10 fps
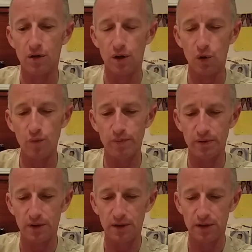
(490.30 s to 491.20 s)
loop,
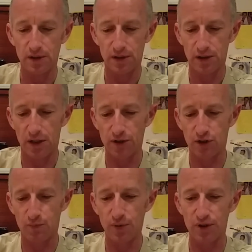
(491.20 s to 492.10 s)
I
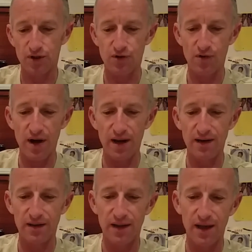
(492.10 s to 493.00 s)
just put it straight
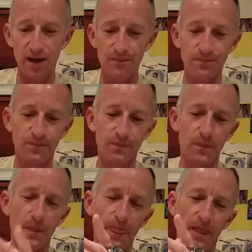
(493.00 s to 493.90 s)
under there,
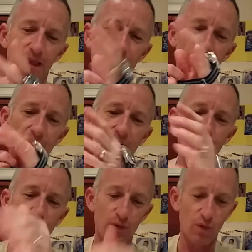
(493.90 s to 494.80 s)

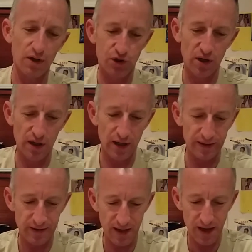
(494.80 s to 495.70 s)
put the watch on
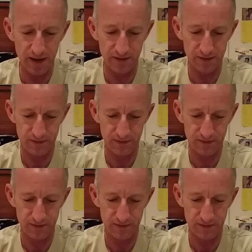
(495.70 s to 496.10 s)
like that,